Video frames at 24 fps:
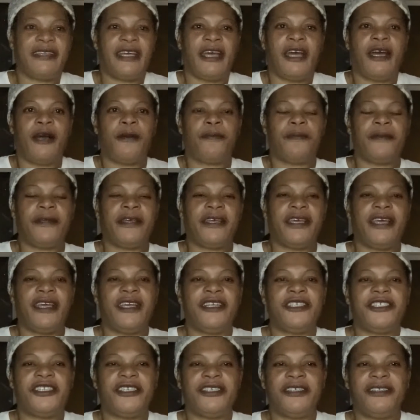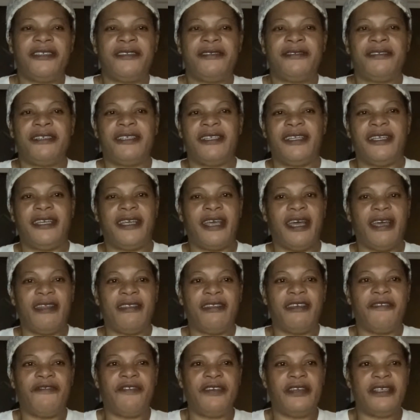The application? Did you
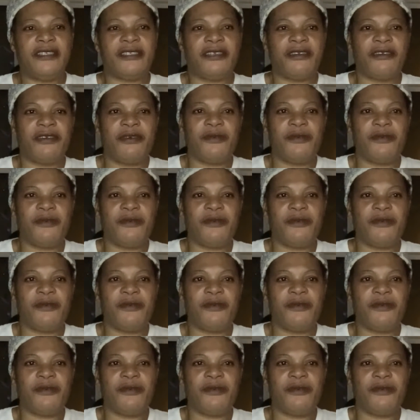get the visa?